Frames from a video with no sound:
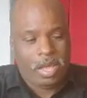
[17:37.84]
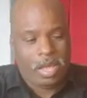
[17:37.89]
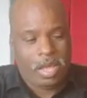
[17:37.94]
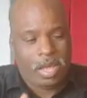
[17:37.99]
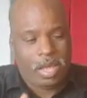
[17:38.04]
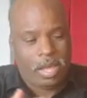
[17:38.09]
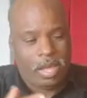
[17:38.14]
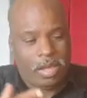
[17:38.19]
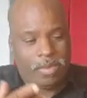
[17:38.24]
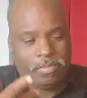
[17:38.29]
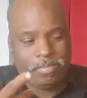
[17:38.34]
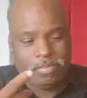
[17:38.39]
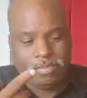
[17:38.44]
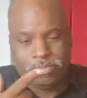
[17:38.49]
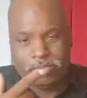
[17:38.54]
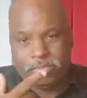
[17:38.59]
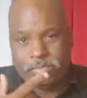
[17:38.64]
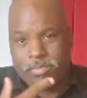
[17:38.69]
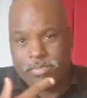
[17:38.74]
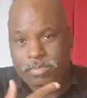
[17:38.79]

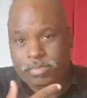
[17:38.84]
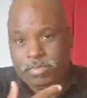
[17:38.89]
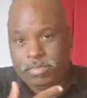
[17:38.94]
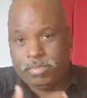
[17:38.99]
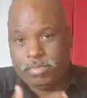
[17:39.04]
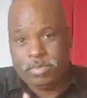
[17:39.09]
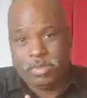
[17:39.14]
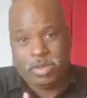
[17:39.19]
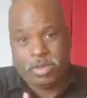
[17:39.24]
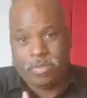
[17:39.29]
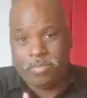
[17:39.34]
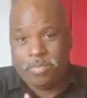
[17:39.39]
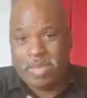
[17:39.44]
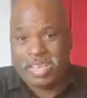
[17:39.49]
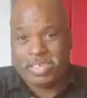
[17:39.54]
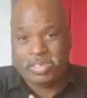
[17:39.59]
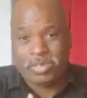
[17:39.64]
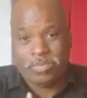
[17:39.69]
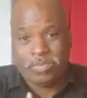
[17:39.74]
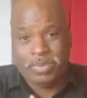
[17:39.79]
the
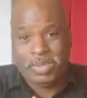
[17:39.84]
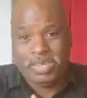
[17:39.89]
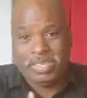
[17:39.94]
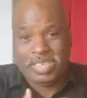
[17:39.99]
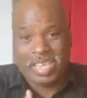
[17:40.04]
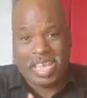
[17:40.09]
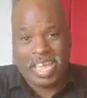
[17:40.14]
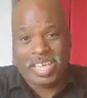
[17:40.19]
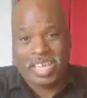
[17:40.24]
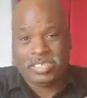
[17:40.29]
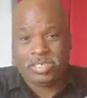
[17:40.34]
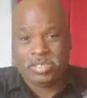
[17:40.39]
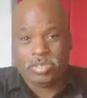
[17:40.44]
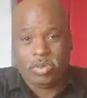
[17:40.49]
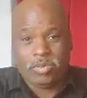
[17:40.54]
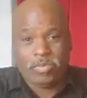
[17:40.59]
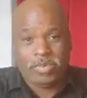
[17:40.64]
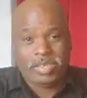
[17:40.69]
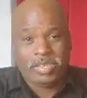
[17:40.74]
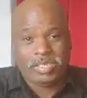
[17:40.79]
Metro PCS
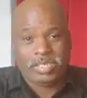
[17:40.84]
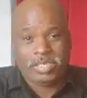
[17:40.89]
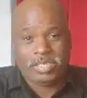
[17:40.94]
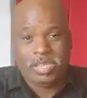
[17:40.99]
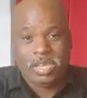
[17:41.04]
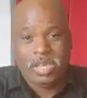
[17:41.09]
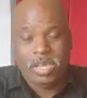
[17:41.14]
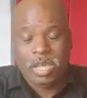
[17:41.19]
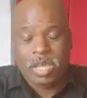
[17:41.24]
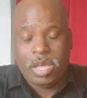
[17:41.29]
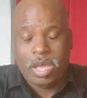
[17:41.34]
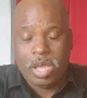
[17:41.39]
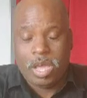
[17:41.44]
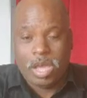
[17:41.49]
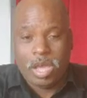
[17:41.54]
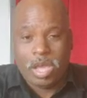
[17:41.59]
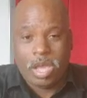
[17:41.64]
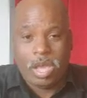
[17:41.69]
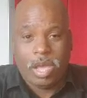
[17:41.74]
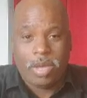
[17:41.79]
service.
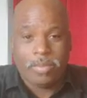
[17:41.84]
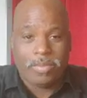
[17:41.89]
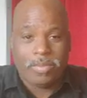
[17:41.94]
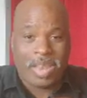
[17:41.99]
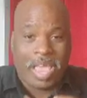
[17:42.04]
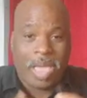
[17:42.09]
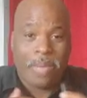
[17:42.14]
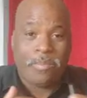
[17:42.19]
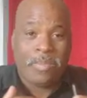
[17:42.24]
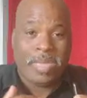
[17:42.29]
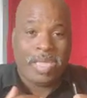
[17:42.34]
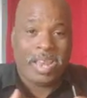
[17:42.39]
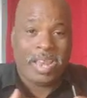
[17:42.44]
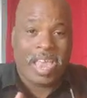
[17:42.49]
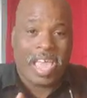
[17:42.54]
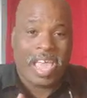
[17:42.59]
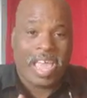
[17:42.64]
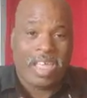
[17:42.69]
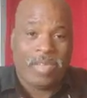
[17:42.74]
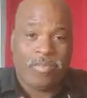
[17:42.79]
That
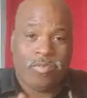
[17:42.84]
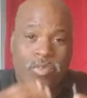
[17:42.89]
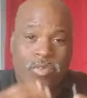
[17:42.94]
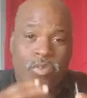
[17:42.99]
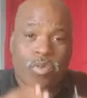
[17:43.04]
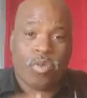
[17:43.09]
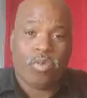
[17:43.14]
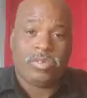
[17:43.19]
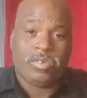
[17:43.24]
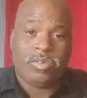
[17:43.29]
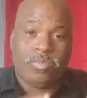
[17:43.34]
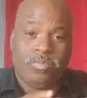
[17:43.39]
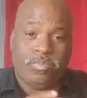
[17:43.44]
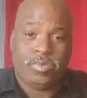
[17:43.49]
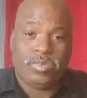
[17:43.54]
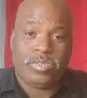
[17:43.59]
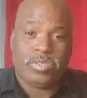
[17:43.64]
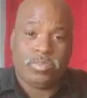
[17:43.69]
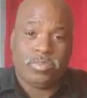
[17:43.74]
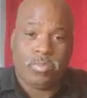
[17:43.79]
means that if you go
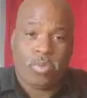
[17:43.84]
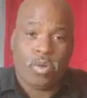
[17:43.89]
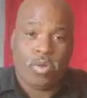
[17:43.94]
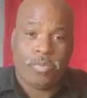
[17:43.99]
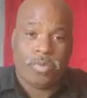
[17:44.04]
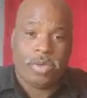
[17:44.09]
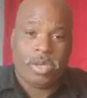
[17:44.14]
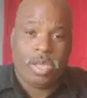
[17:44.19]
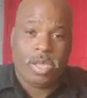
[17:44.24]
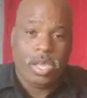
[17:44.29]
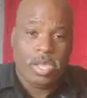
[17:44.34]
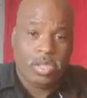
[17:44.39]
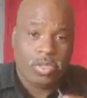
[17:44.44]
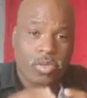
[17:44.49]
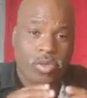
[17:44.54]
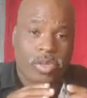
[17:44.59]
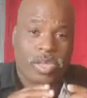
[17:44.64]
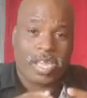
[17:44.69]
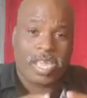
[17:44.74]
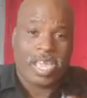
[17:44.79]
to Boost Mobile,
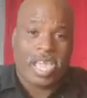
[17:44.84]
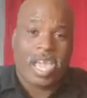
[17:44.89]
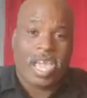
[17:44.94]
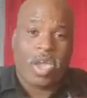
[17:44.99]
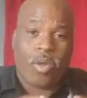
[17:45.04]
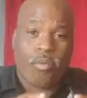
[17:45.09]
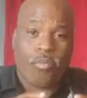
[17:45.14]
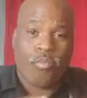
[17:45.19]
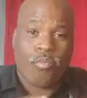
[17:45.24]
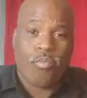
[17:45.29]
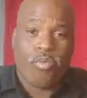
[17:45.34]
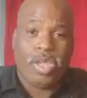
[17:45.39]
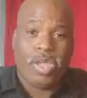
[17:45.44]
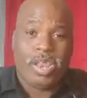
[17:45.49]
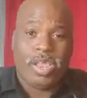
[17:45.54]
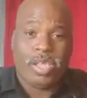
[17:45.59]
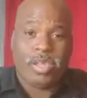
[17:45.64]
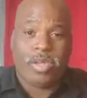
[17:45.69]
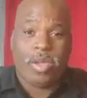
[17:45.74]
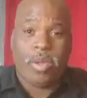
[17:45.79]
you could get a
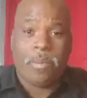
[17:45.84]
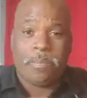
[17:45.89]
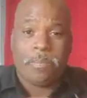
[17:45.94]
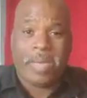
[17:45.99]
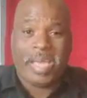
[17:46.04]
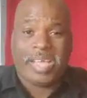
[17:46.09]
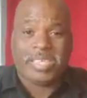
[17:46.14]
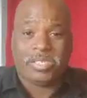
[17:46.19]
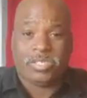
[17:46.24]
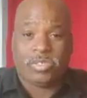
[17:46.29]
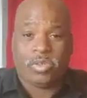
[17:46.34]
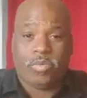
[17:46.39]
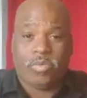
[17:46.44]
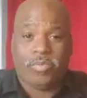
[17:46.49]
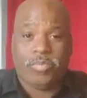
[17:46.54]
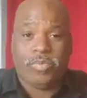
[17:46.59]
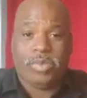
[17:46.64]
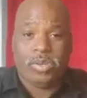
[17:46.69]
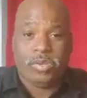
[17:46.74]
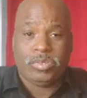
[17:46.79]
really good best
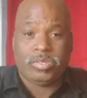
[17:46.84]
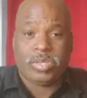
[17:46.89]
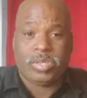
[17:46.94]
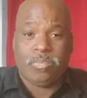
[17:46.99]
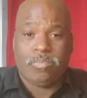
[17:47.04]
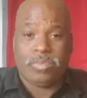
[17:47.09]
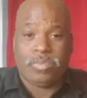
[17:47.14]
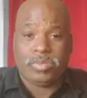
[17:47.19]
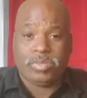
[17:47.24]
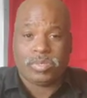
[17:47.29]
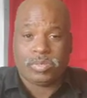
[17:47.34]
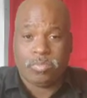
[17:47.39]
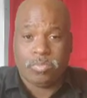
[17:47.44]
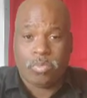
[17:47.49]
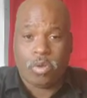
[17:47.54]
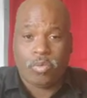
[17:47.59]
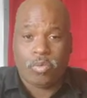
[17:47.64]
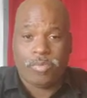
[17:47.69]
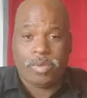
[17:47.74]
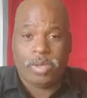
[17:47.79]
service using
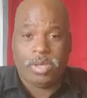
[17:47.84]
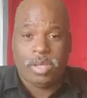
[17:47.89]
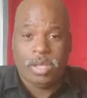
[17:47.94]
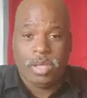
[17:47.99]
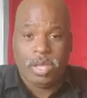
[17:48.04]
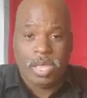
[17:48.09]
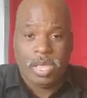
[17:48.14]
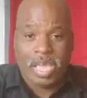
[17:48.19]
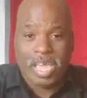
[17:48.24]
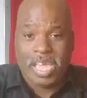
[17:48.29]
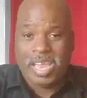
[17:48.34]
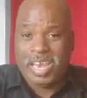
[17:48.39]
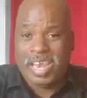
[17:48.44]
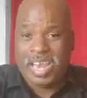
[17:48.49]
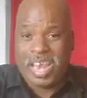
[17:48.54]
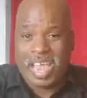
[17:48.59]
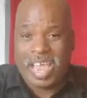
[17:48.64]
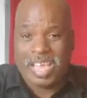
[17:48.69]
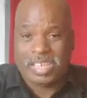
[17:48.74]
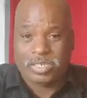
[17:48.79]
Boost Mobile
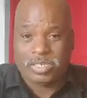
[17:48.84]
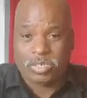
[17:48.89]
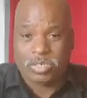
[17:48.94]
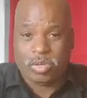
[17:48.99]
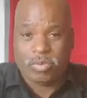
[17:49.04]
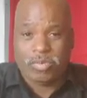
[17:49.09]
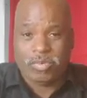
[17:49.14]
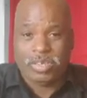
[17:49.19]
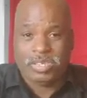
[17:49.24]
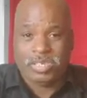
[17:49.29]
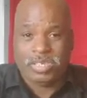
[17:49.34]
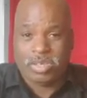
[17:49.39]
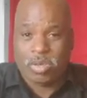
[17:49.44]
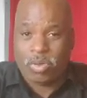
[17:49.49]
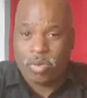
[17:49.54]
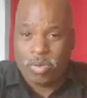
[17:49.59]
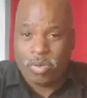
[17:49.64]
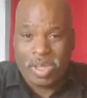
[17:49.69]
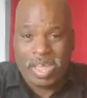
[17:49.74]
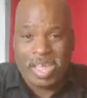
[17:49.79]
internet
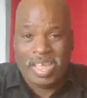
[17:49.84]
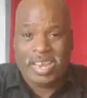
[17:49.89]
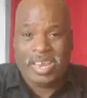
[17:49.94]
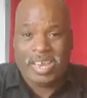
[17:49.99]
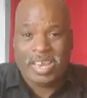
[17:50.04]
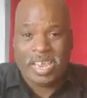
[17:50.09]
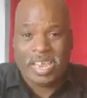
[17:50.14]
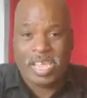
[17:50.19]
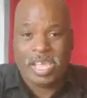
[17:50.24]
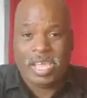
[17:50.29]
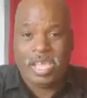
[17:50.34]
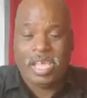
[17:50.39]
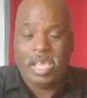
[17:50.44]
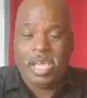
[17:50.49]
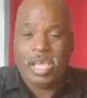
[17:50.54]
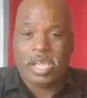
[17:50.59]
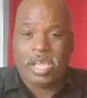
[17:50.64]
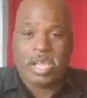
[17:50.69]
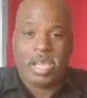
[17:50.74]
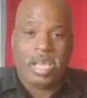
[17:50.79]
service or anything.
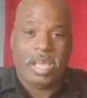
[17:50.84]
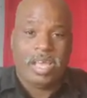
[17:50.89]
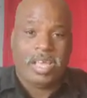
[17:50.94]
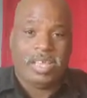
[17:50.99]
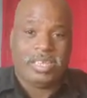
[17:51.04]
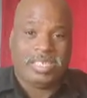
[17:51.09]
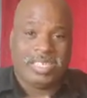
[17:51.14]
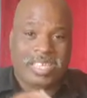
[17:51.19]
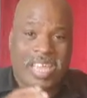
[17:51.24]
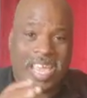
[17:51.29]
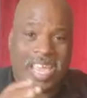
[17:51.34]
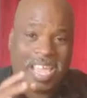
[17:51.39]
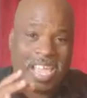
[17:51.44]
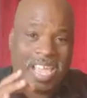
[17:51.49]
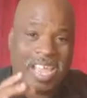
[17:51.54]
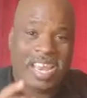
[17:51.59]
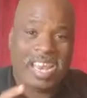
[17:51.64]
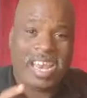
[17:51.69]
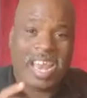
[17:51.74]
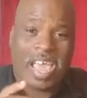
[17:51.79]
Cause
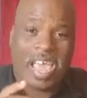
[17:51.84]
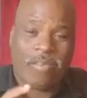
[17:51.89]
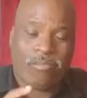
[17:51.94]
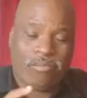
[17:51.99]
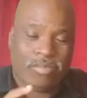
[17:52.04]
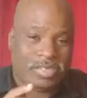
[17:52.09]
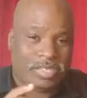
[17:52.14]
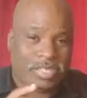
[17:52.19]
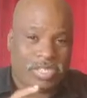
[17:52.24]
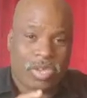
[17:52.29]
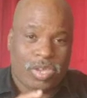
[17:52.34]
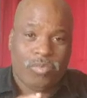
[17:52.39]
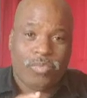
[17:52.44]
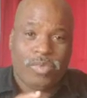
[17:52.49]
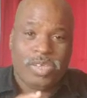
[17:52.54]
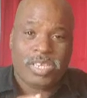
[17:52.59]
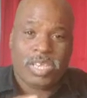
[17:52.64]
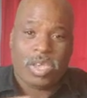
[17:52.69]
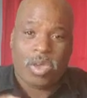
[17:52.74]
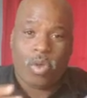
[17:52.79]
the internet for
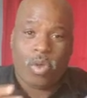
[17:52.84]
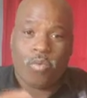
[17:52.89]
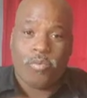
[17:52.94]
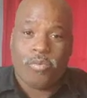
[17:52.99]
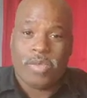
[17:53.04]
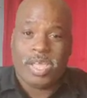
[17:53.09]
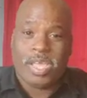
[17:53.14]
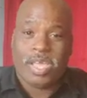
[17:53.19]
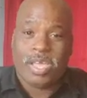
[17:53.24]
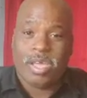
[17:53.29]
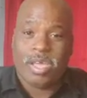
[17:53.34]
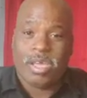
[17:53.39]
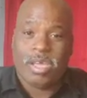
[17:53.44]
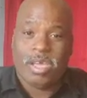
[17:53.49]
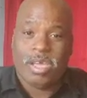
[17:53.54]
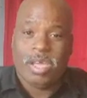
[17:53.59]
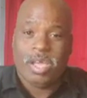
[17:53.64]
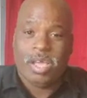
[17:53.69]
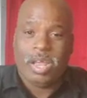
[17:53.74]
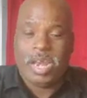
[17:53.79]
some reason over
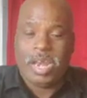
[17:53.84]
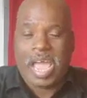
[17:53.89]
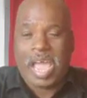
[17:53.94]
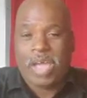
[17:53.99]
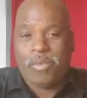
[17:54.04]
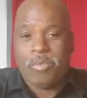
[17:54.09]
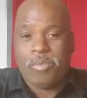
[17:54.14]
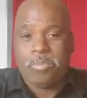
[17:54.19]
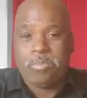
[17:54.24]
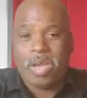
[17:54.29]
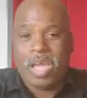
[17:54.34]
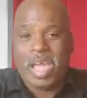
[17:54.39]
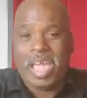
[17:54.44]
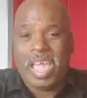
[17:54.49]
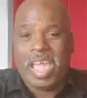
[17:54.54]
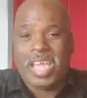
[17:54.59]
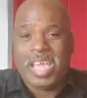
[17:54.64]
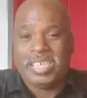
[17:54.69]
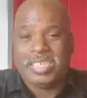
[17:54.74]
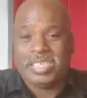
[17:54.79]
here, I remember
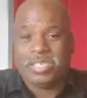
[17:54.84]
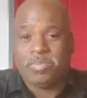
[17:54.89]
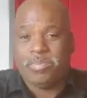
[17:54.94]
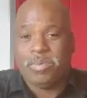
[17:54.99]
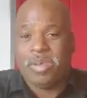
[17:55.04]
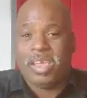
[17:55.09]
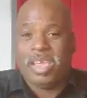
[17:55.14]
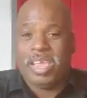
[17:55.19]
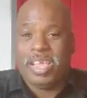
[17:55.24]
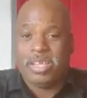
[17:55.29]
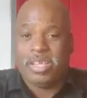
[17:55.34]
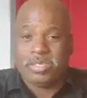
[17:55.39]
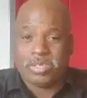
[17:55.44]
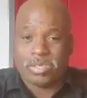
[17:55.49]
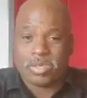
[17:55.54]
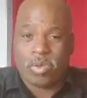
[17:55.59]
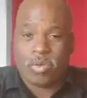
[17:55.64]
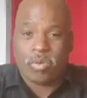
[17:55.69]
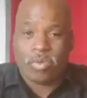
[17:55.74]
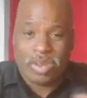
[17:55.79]
I had Sprint
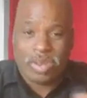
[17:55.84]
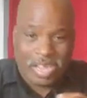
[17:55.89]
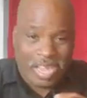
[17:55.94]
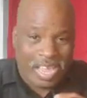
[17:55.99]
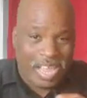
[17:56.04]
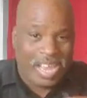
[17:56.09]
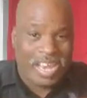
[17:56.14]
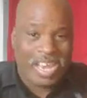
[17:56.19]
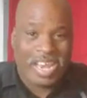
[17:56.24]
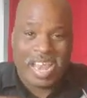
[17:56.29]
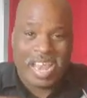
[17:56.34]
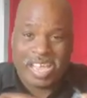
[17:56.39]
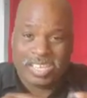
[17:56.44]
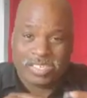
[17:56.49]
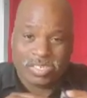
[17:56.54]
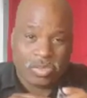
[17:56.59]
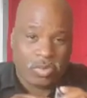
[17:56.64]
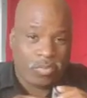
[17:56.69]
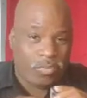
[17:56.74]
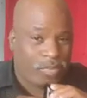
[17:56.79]
years ago, the
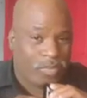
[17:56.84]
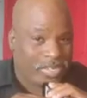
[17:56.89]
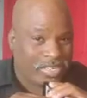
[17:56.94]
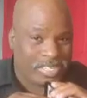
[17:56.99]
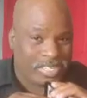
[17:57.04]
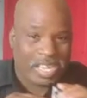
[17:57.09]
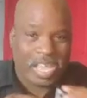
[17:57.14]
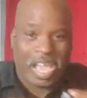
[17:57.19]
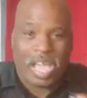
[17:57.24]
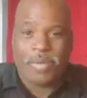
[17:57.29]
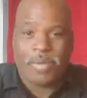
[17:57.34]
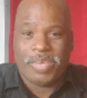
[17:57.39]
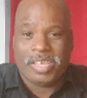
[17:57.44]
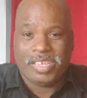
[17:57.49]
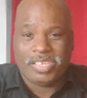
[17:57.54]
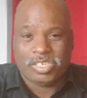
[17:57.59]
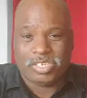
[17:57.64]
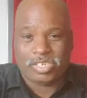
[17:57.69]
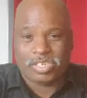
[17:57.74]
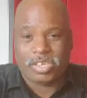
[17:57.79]
internet so was
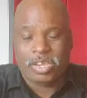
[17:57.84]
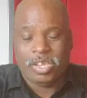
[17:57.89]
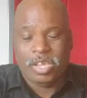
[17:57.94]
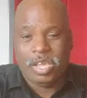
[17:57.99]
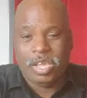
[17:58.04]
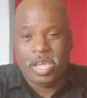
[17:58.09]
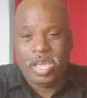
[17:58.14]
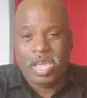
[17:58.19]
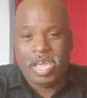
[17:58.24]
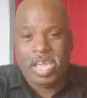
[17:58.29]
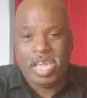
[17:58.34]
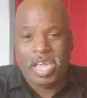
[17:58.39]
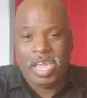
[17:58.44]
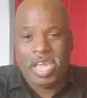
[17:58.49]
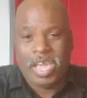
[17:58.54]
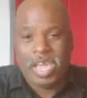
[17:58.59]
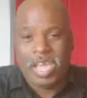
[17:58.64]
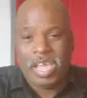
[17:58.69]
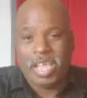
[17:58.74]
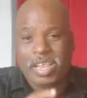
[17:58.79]
garbage.
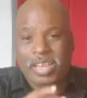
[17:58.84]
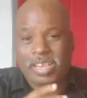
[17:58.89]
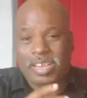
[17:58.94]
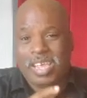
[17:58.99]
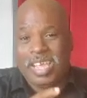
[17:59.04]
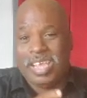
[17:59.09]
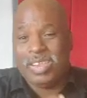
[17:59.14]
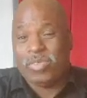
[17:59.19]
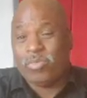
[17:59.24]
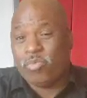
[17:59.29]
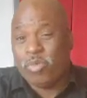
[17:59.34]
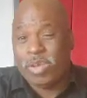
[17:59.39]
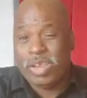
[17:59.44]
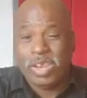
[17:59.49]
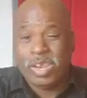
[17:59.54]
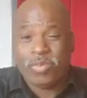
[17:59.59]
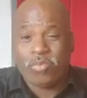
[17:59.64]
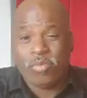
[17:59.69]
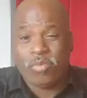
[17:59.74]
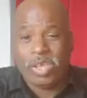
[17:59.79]
And in
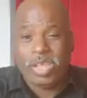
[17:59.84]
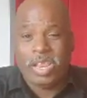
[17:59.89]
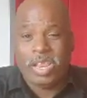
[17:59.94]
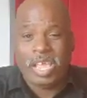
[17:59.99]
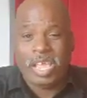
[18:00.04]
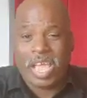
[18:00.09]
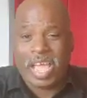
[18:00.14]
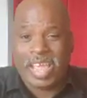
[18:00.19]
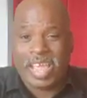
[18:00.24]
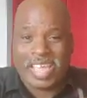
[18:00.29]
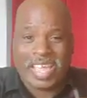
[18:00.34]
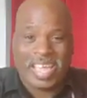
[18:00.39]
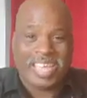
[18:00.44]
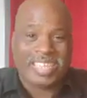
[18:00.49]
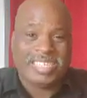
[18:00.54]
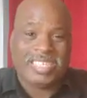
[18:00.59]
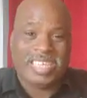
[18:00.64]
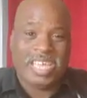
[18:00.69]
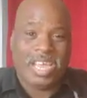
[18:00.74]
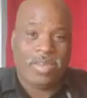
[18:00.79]
2020, I
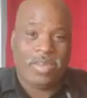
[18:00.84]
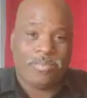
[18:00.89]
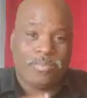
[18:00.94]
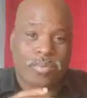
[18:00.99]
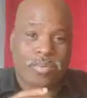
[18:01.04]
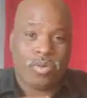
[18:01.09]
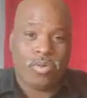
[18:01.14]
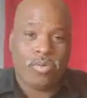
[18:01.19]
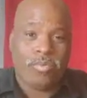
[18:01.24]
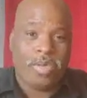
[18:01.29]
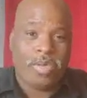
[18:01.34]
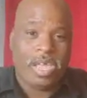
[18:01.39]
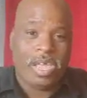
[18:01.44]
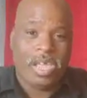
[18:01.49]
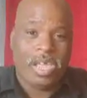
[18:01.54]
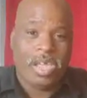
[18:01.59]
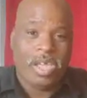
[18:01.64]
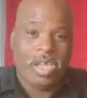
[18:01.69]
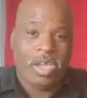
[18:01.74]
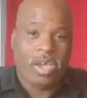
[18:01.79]
guess they improved
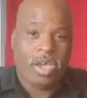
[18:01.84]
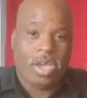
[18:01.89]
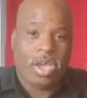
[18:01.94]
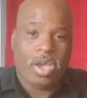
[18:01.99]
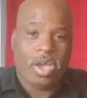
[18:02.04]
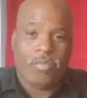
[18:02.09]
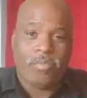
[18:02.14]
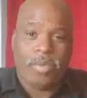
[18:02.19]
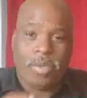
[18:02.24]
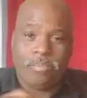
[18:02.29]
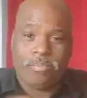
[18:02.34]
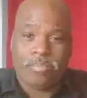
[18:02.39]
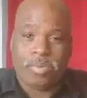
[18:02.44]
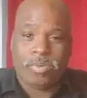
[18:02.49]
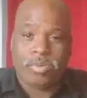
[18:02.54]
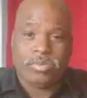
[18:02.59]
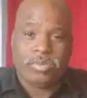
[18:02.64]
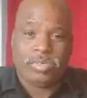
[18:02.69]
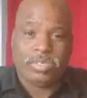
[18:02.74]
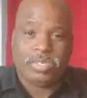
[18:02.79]
it with